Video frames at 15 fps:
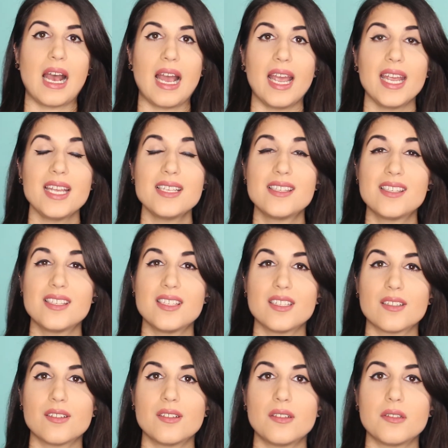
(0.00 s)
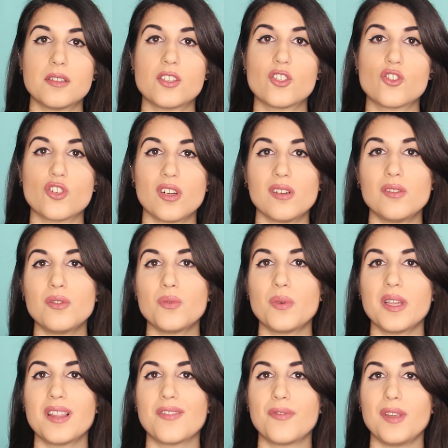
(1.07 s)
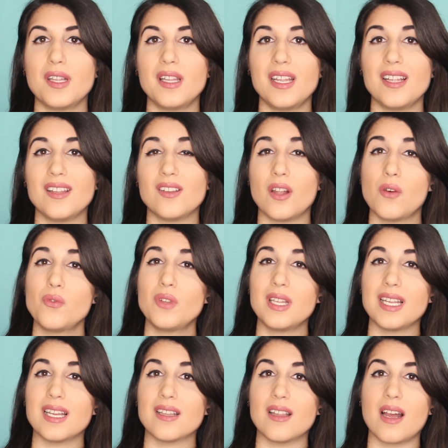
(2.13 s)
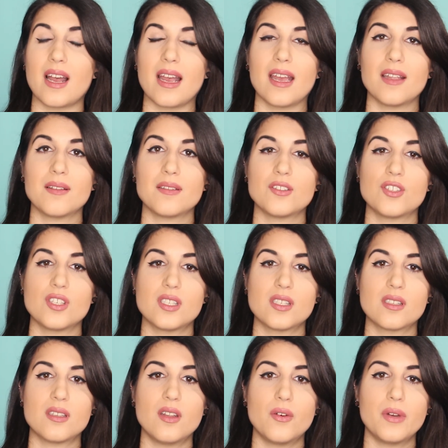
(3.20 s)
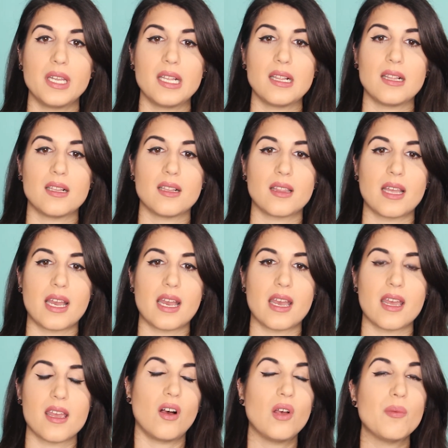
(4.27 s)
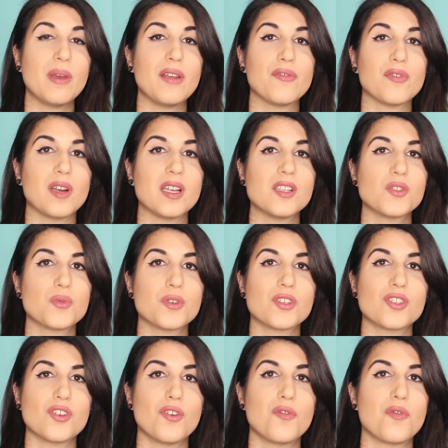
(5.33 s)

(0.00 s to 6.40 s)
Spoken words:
I still struggled with feeling lonely a lot, just knowing that all my friends were so